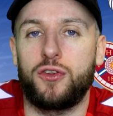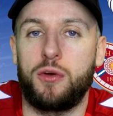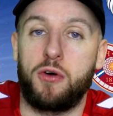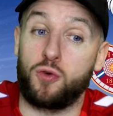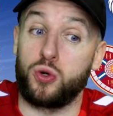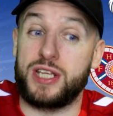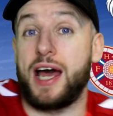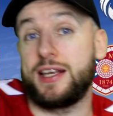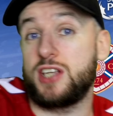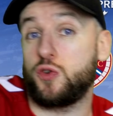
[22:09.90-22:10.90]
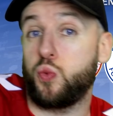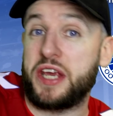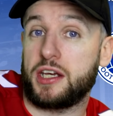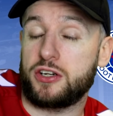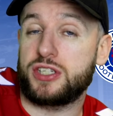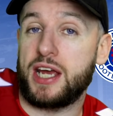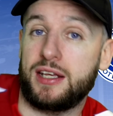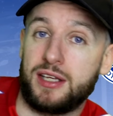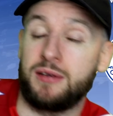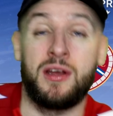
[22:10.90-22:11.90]
the room. Of course, that is his weaker side.
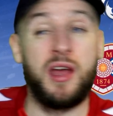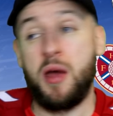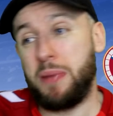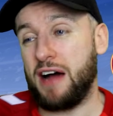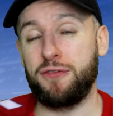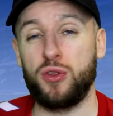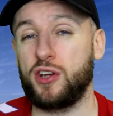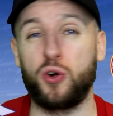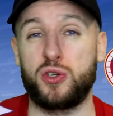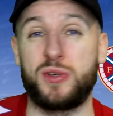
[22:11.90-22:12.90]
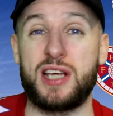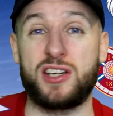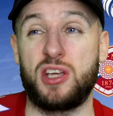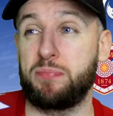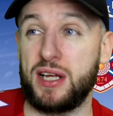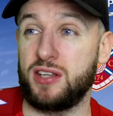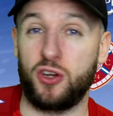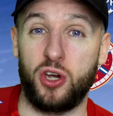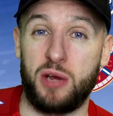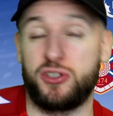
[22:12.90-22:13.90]
But I thought the cross was actually pretty
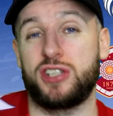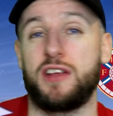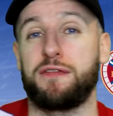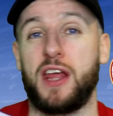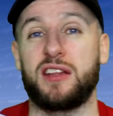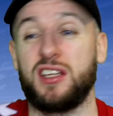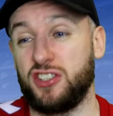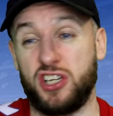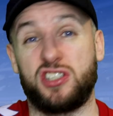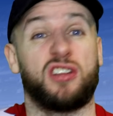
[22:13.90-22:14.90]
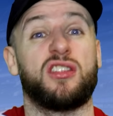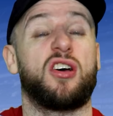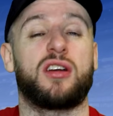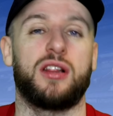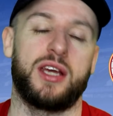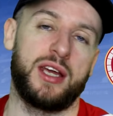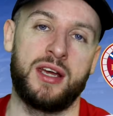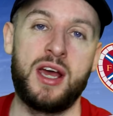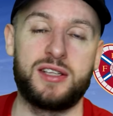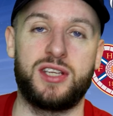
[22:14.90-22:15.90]
good. It was just deflected just unluckily
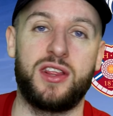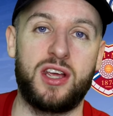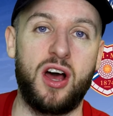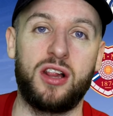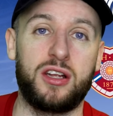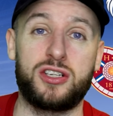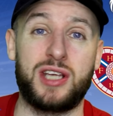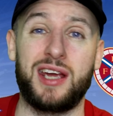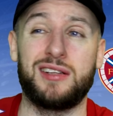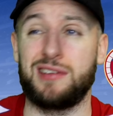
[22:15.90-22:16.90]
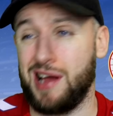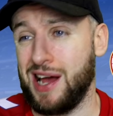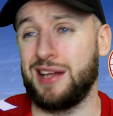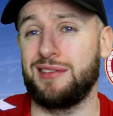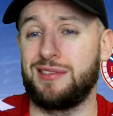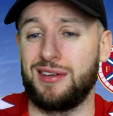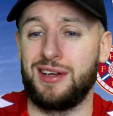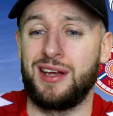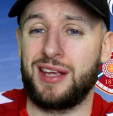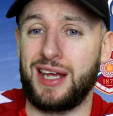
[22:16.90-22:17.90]
to the other side. And
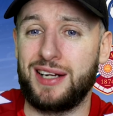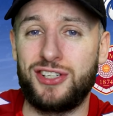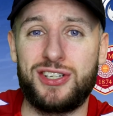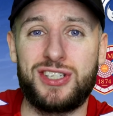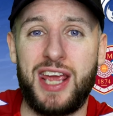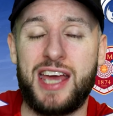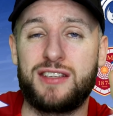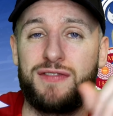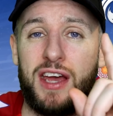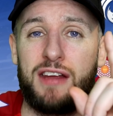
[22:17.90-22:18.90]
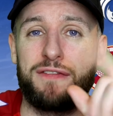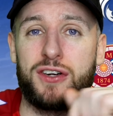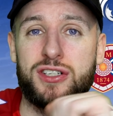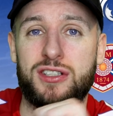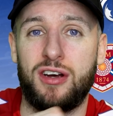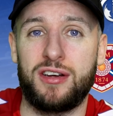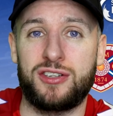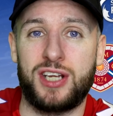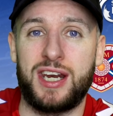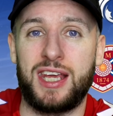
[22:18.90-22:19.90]
can I just say, his very first
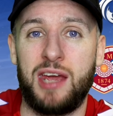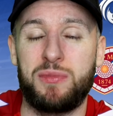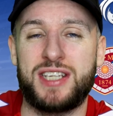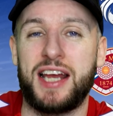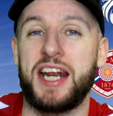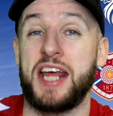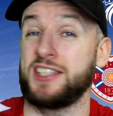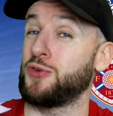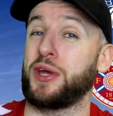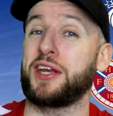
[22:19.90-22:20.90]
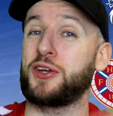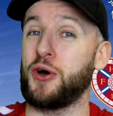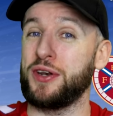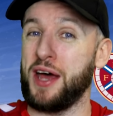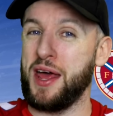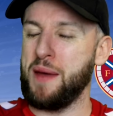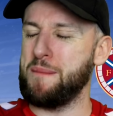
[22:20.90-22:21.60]
touch in the game was hitting an in-swinging corner.